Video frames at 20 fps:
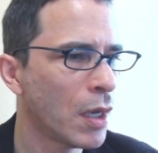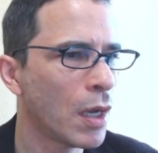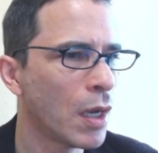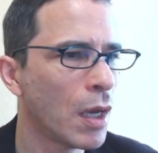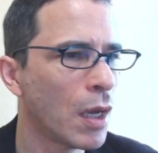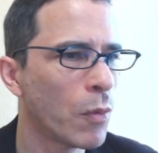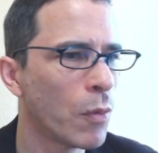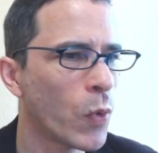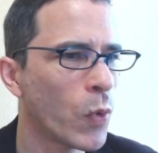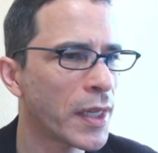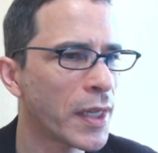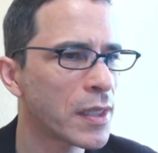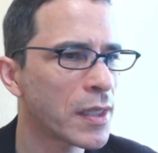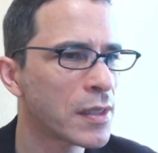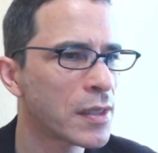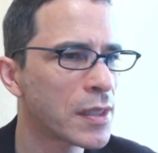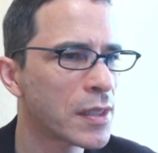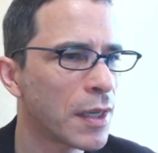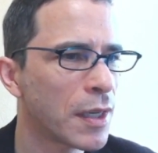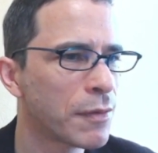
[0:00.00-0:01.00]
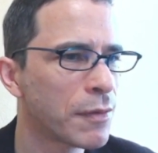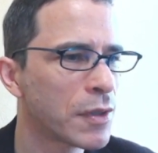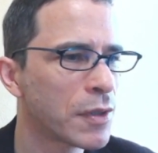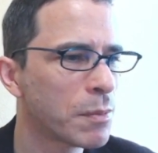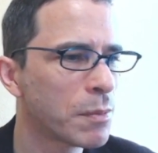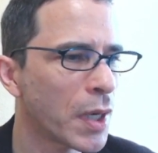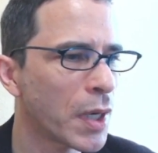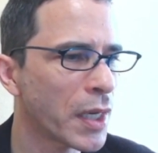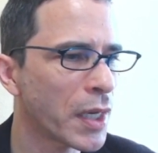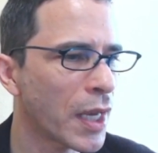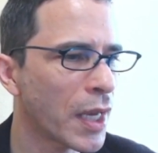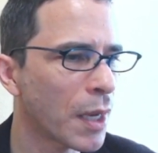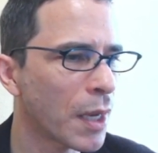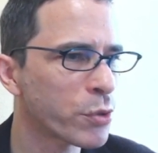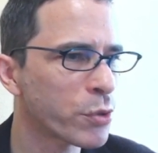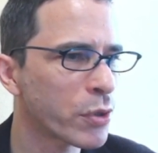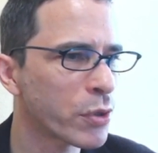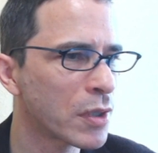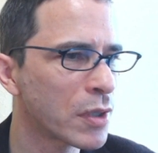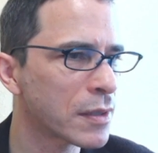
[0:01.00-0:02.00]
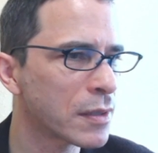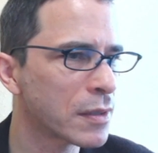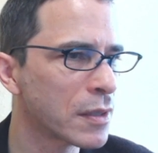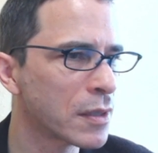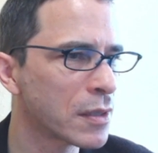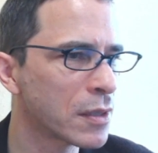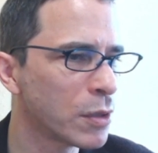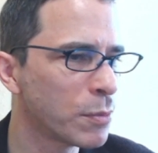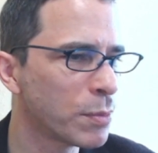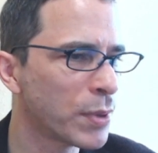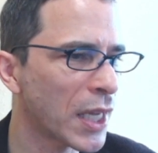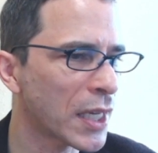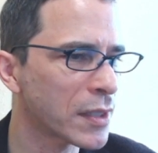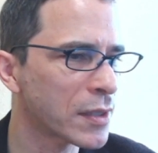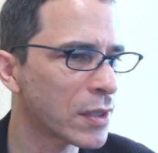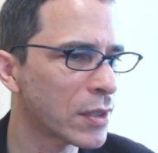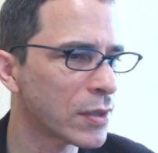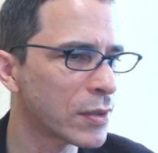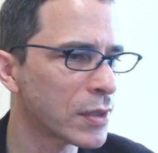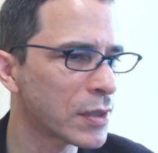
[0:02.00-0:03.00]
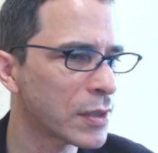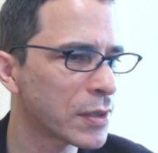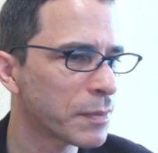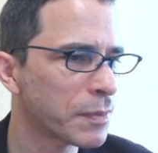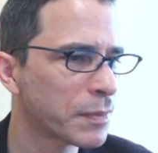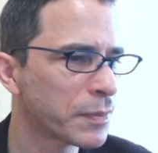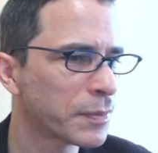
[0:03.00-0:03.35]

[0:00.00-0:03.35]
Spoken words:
and white can save them by capturing the two black stones.